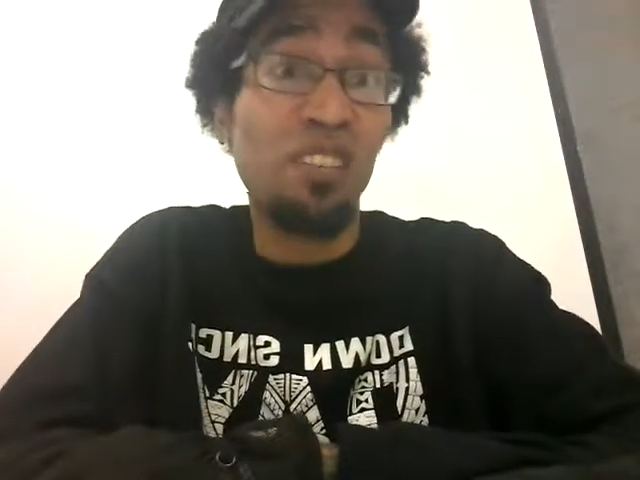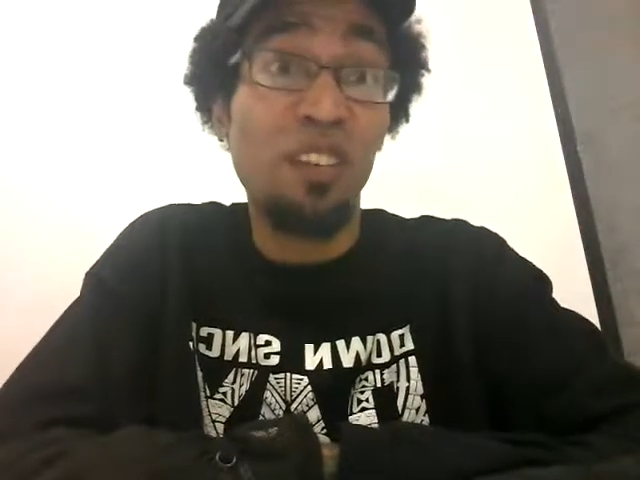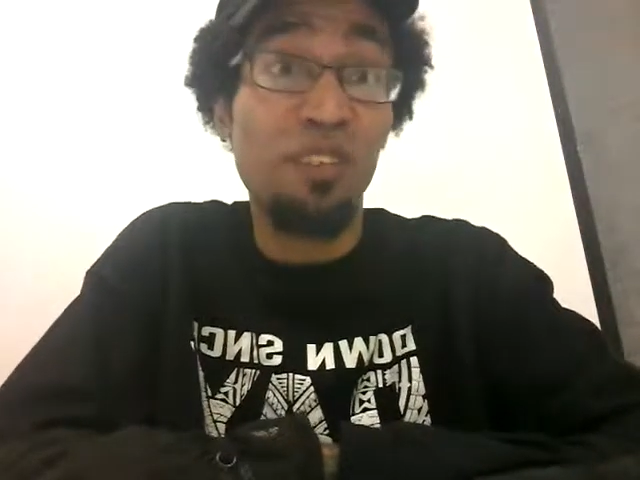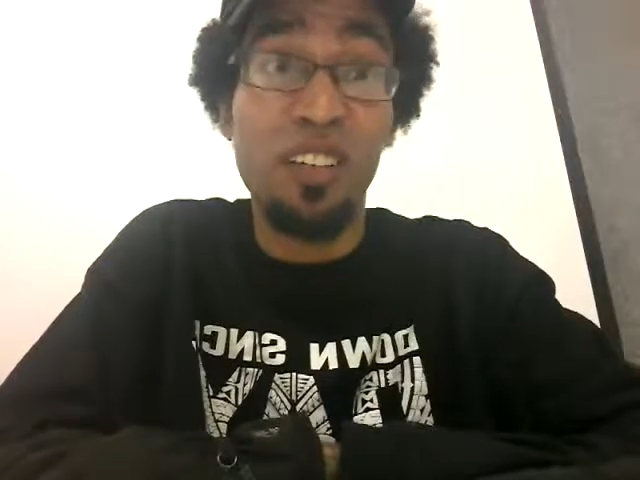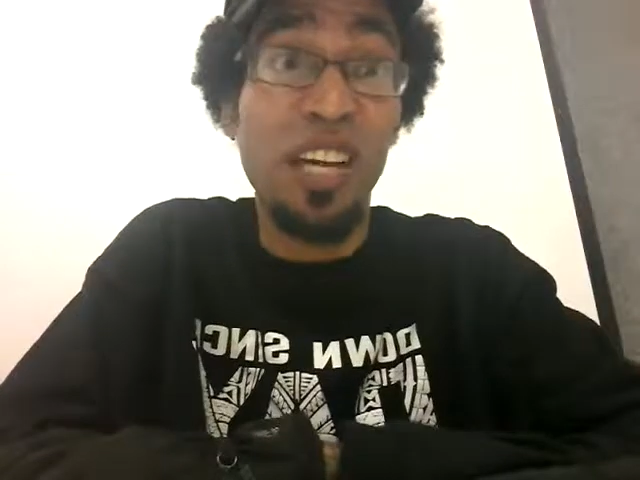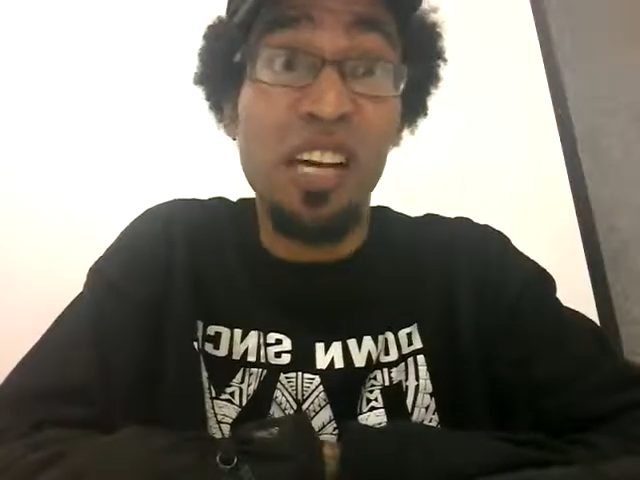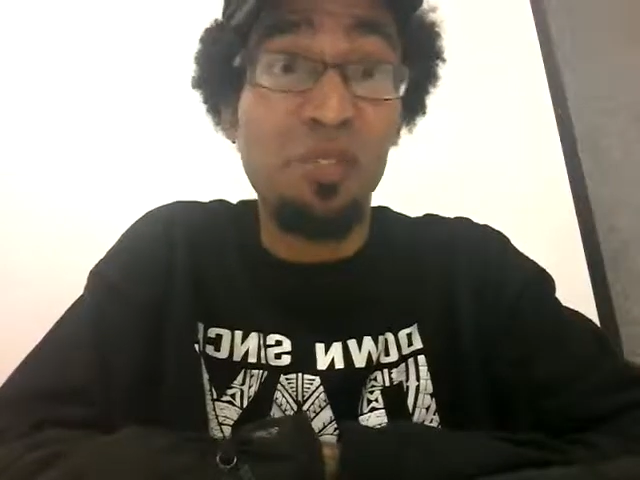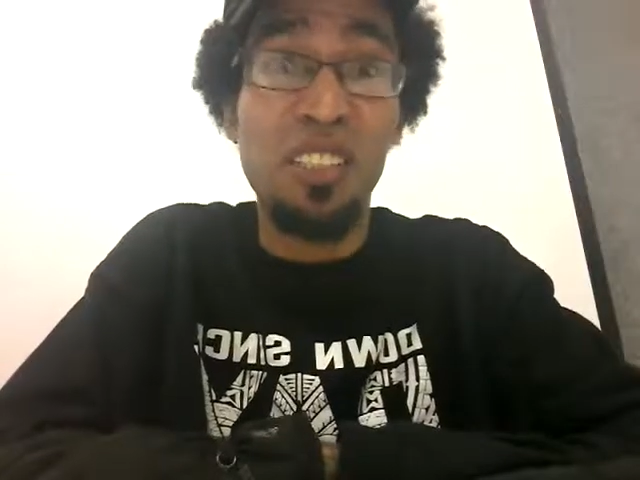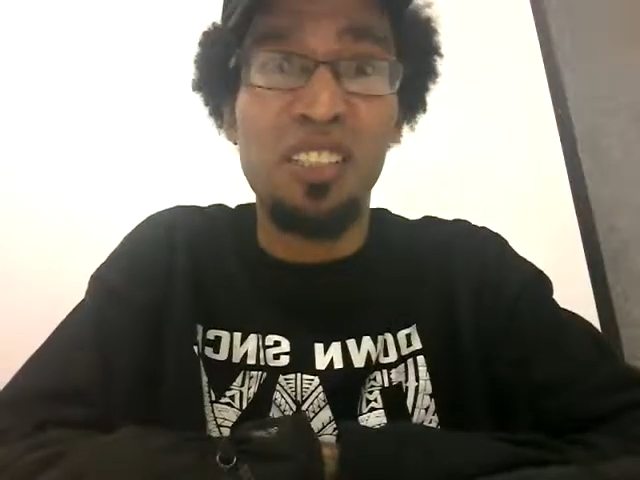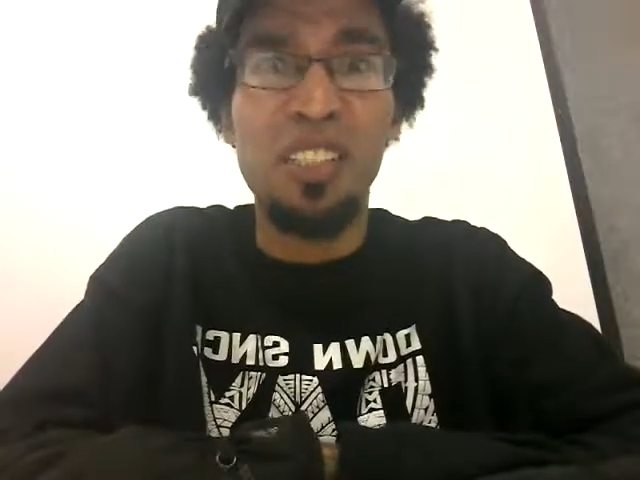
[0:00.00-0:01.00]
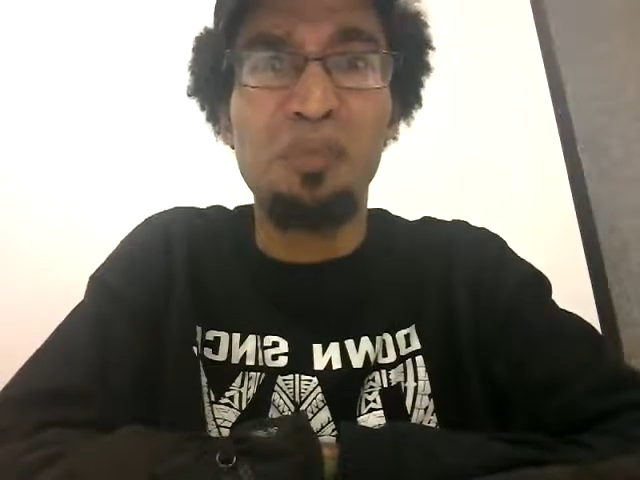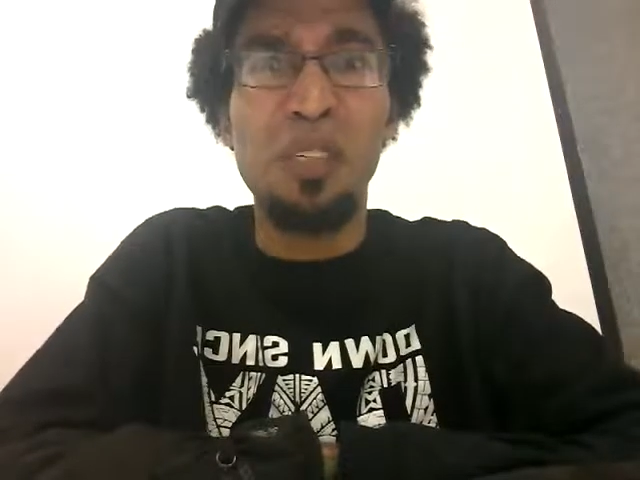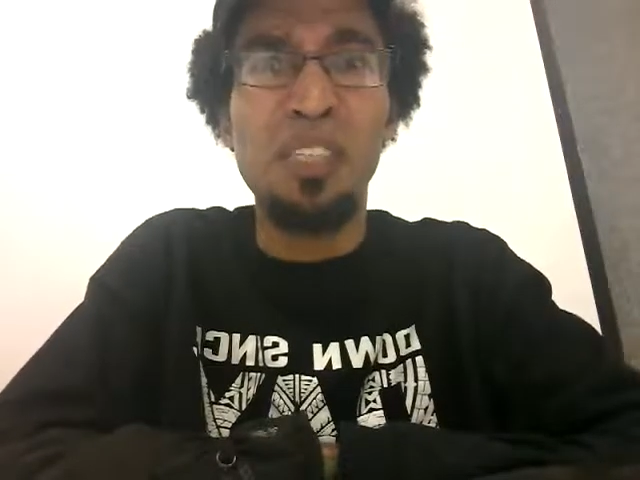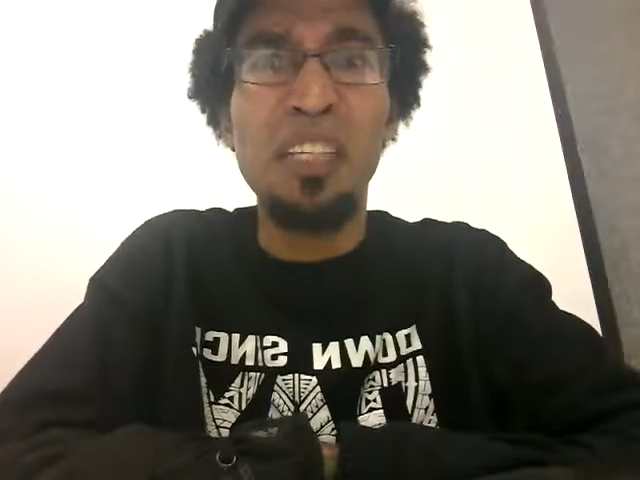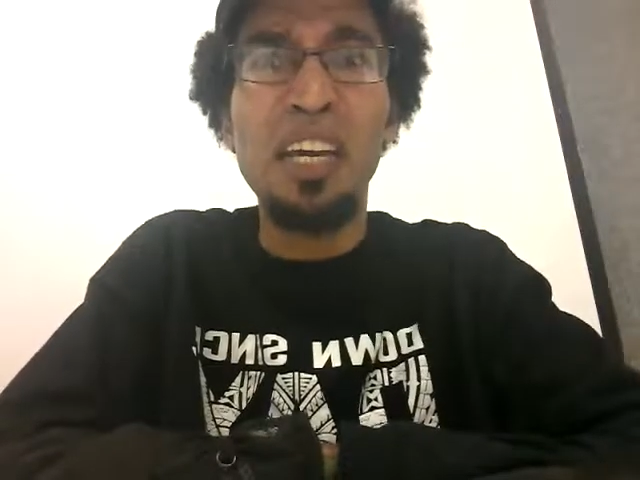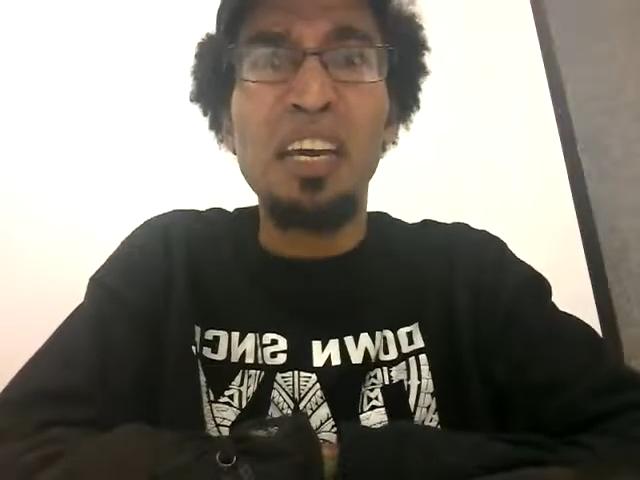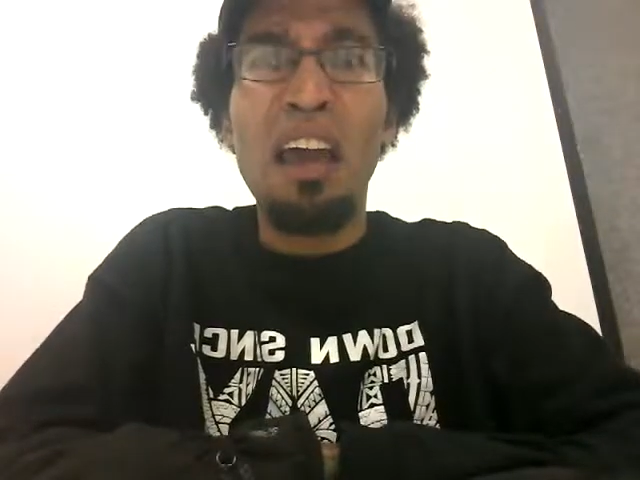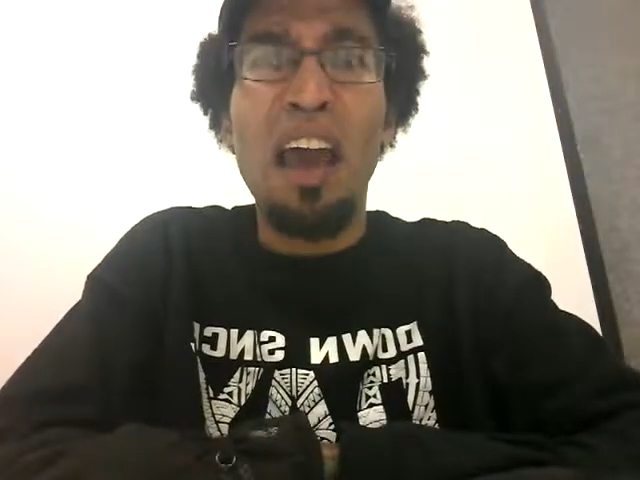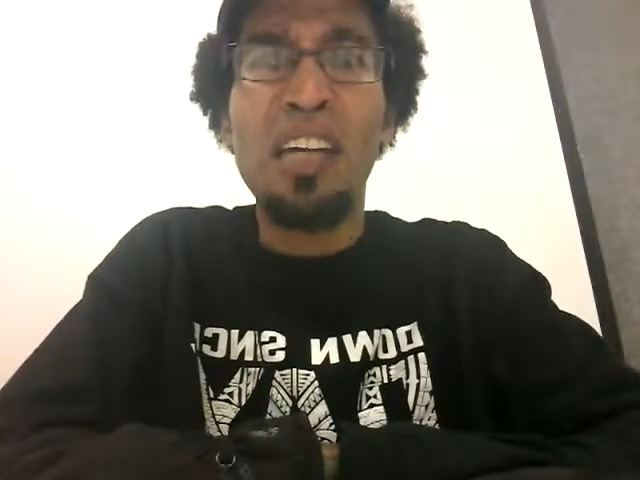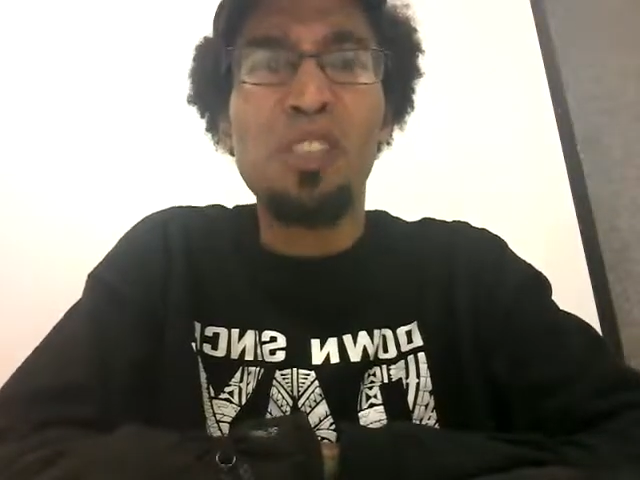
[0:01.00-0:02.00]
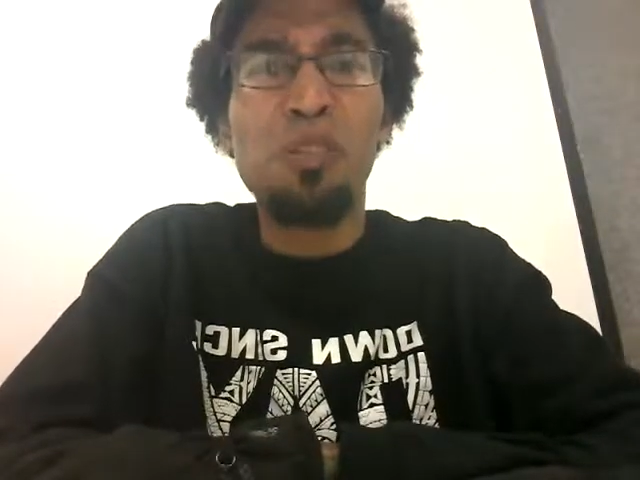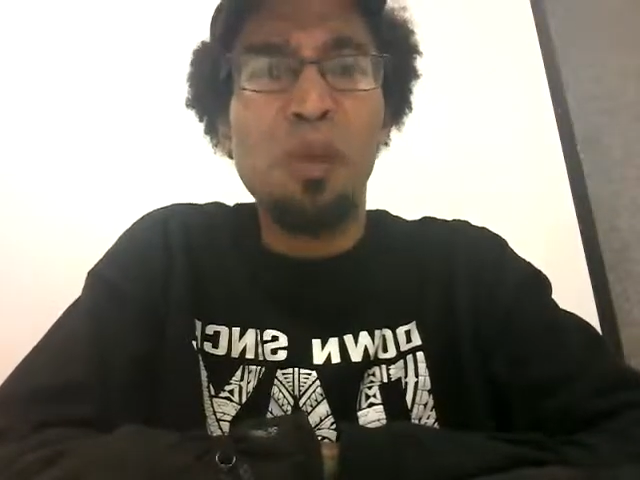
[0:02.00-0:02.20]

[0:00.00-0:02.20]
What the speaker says: I forgot what he did, but I just